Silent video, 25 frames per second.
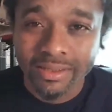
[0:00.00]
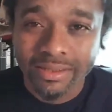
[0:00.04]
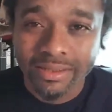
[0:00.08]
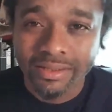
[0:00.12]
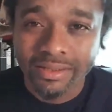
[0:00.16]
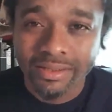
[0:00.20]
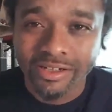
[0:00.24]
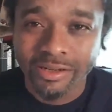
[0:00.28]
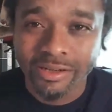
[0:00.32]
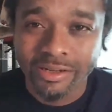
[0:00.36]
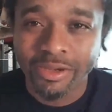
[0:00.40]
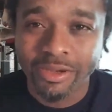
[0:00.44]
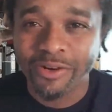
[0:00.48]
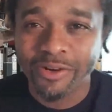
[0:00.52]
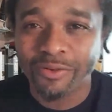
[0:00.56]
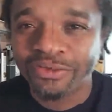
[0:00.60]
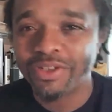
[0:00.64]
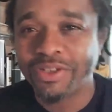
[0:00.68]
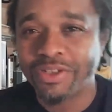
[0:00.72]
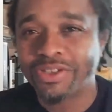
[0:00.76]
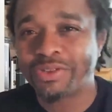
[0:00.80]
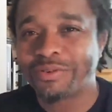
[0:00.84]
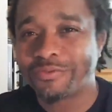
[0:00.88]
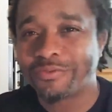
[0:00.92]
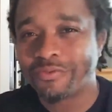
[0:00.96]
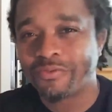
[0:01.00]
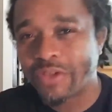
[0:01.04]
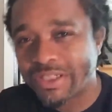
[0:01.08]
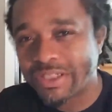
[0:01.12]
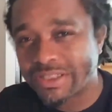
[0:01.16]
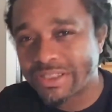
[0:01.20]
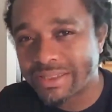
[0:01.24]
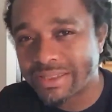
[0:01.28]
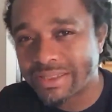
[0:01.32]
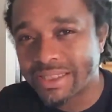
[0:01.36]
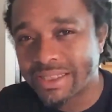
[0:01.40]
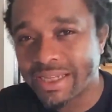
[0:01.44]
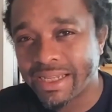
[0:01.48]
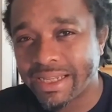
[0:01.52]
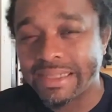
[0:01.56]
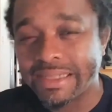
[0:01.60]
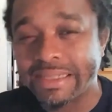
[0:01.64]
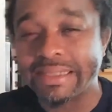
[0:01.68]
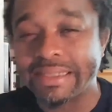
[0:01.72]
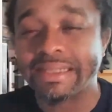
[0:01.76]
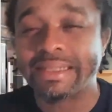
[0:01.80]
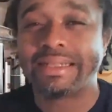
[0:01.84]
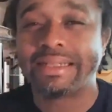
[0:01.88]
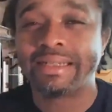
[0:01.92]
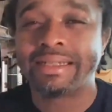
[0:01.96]
No matter what you're
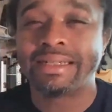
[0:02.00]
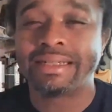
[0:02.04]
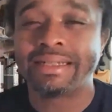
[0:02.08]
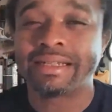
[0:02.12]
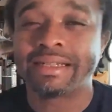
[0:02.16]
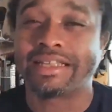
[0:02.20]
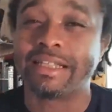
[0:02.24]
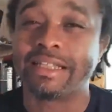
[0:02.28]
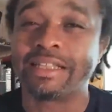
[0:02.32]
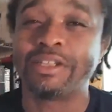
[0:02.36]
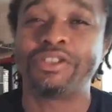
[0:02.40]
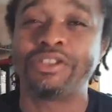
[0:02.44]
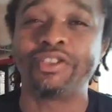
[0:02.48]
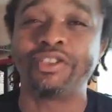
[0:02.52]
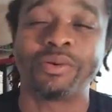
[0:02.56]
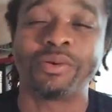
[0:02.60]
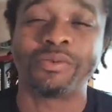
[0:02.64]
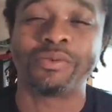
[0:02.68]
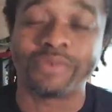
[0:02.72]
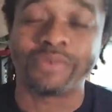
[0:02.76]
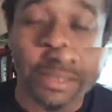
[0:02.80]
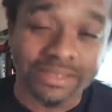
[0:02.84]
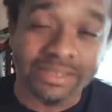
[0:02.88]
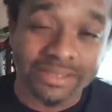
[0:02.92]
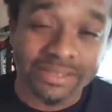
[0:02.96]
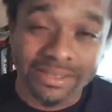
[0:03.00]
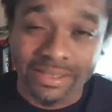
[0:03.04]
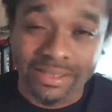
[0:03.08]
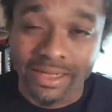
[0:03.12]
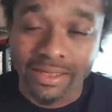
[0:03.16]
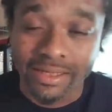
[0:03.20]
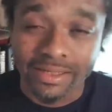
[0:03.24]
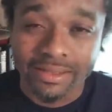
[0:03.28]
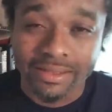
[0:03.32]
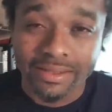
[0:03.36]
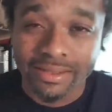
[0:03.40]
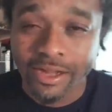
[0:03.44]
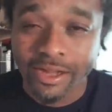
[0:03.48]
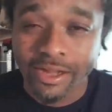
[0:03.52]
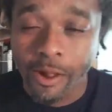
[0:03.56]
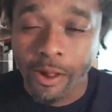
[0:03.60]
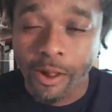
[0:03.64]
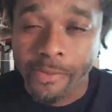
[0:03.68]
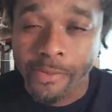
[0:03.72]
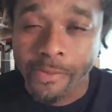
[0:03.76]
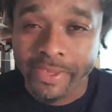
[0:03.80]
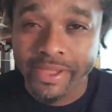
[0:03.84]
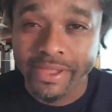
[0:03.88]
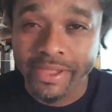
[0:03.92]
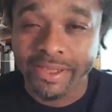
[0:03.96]
investigating, at least you investigate. You know what
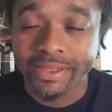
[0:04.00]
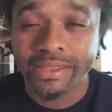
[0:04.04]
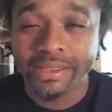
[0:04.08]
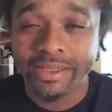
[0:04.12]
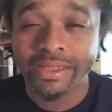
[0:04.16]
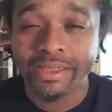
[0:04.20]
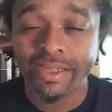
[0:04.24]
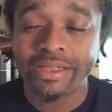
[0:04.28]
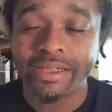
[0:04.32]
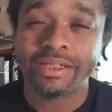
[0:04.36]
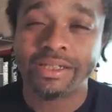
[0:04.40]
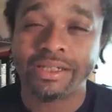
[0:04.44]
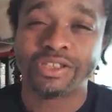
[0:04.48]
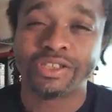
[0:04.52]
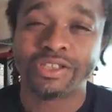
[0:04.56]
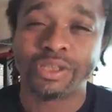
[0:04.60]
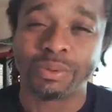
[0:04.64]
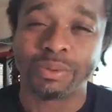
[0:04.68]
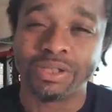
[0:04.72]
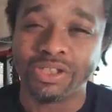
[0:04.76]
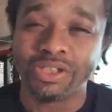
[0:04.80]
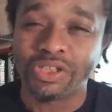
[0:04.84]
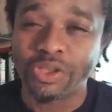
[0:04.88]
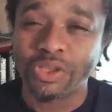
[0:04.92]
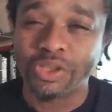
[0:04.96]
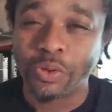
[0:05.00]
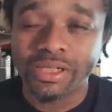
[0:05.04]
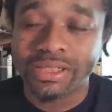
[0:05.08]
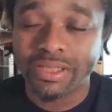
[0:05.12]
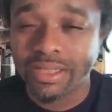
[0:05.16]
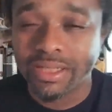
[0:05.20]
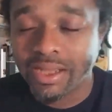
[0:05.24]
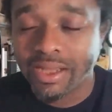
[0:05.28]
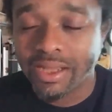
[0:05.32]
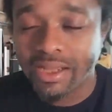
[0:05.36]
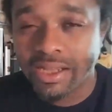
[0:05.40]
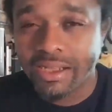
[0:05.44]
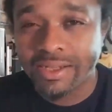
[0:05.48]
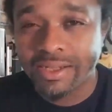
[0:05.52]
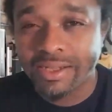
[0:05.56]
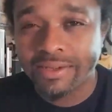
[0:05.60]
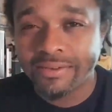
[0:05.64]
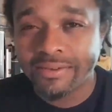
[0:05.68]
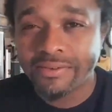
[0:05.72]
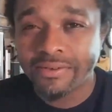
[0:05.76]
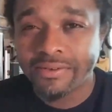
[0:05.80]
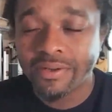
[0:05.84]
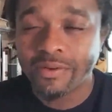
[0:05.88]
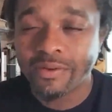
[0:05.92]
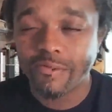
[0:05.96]
I mean? So we're doing it live
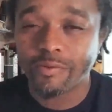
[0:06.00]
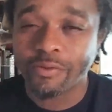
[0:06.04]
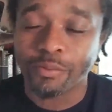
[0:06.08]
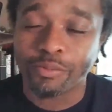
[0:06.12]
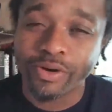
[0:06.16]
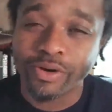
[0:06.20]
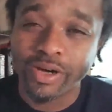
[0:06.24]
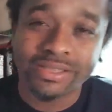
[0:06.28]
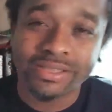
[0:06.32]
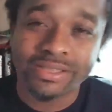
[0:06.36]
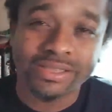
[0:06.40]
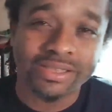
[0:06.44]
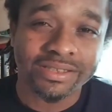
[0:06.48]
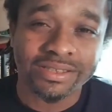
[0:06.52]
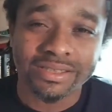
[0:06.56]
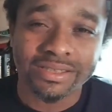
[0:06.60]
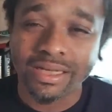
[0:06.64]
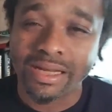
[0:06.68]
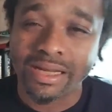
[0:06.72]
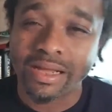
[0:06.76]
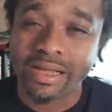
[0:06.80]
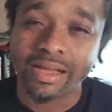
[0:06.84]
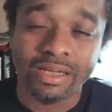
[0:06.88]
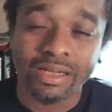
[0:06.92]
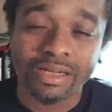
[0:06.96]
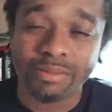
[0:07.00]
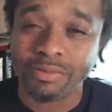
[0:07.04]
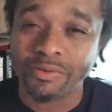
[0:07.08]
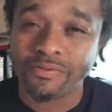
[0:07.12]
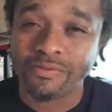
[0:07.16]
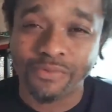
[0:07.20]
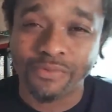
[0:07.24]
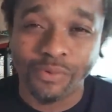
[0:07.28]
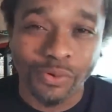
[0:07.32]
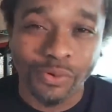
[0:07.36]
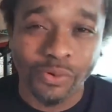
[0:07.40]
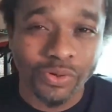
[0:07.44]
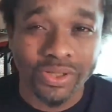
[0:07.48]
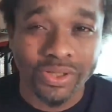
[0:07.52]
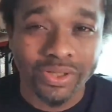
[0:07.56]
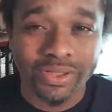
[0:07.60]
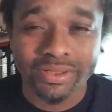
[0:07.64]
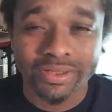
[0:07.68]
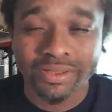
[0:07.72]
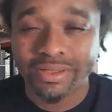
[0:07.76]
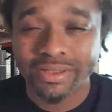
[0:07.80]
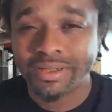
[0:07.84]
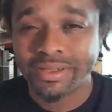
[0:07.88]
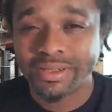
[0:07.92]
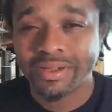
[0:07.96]
for Prester John number 40.
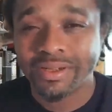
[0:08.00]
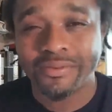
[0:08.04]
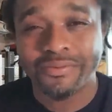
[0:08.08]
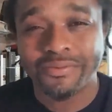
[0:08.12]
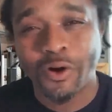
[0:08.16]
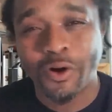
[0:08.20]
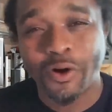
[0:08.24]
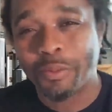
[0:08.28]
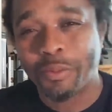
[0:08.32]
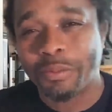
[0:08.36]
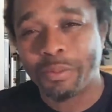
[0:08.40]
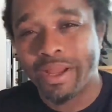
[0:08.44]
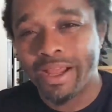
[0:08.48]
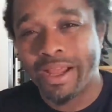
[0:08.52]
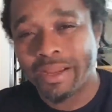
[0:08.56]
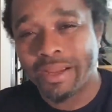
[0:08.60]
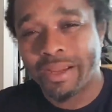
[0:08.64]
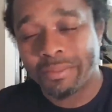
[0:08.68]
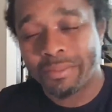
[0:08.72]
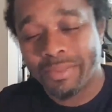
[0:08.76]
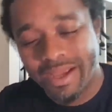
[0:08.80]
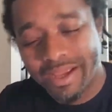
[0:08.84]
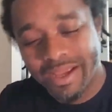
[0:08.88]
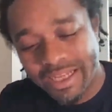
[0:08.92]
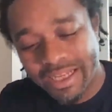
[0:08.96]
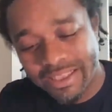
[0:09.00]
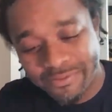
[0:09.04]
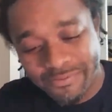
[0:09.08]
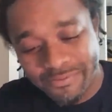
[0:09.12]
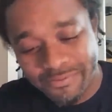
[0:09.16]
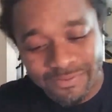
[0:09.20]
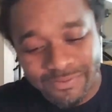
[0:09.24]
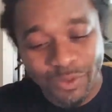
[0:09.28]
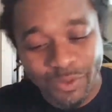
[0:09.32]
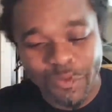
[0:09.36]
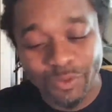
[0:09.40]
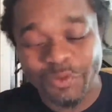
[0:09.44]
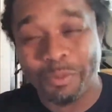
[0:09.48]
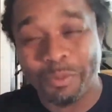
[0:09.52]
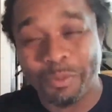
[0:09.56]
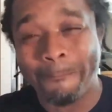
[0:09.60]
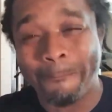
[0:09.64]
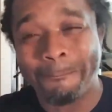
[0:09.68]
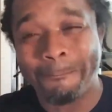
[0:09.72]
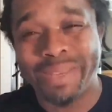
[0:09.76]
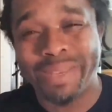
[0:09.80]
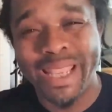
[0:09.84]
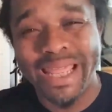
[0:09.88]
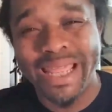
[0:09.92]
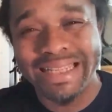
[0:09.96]
Fall back, man. I got the flutes
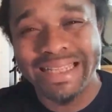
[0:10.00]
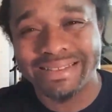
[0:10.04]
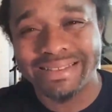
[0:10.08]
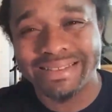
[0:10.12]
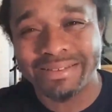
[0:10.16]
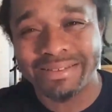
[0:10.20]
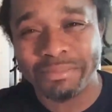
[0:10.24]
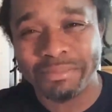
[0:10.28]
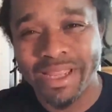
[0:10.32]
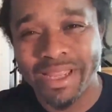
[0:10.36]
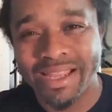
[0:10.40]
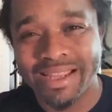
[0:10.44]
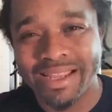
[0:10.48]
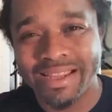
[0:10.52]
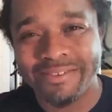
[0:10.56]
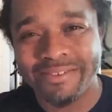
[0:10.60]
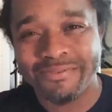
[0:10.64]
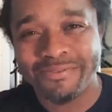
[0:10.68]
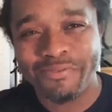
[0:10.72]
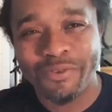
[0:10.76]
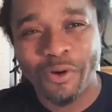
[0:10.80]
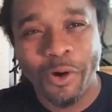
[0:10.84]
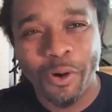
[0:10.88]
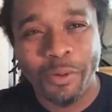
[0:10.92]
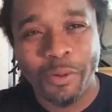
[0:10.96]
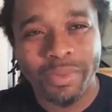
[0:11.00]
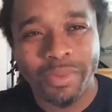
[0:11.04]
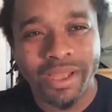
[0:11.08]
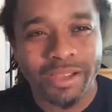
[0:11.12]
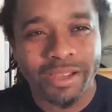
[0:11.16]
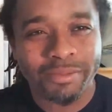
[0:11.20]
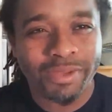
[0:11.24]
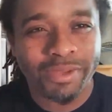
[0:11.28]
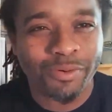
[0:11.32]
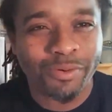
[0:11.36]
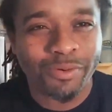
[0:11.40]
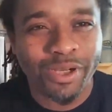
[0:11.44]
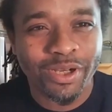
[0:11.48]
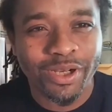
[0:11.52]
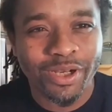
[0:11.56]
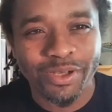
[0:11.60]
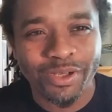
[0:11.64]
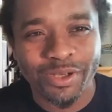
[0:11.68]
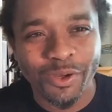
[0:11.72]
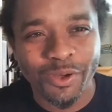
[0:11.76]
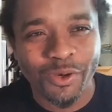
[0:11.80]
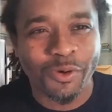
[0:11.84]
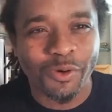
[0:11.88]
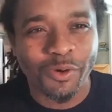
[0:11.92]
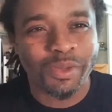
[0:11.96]
blazing, man. Fall back, man. What it
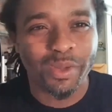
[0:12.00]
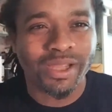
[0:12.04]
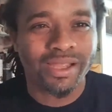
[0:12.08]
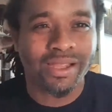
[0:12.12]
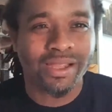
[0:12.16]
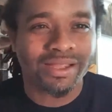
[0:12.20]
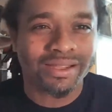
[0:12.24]
do, man?